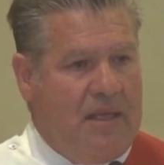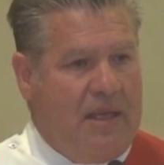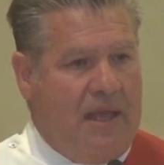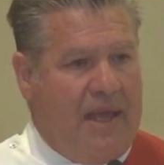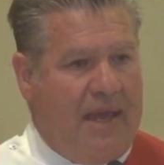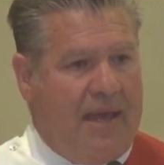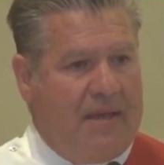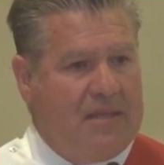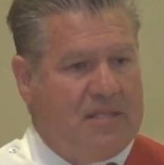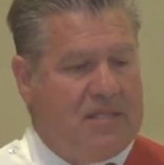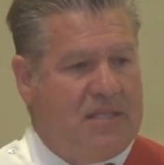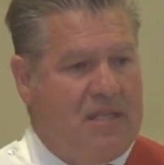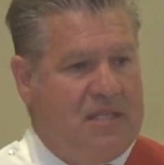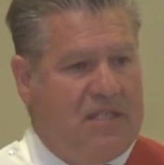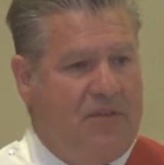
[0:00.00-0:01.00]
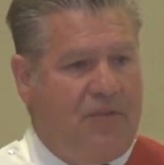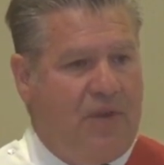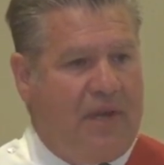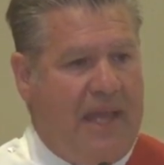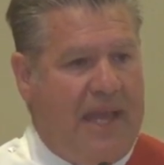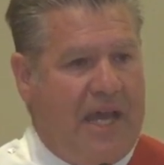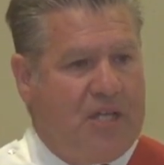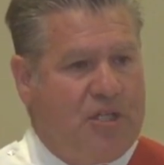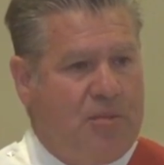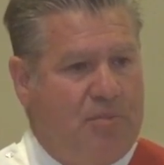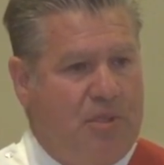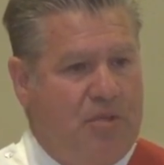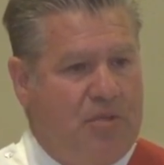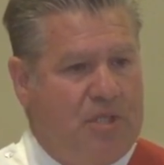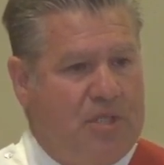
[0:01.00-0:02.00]
has different
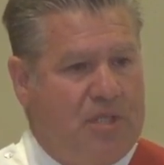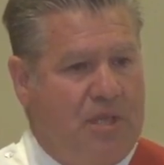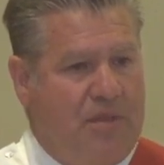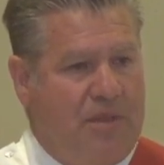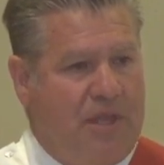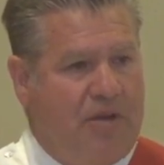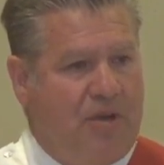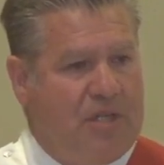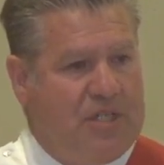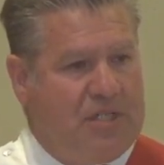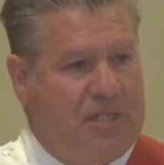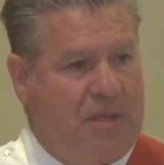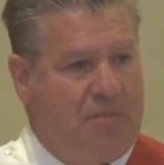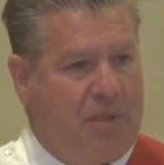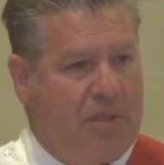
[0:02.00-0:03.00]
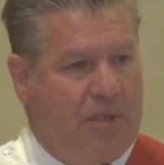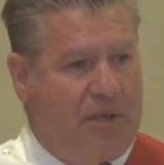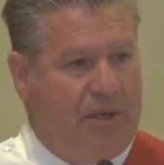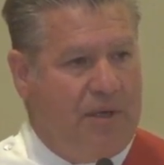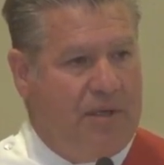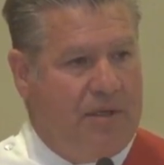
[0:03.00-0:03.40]
attributes that are similar.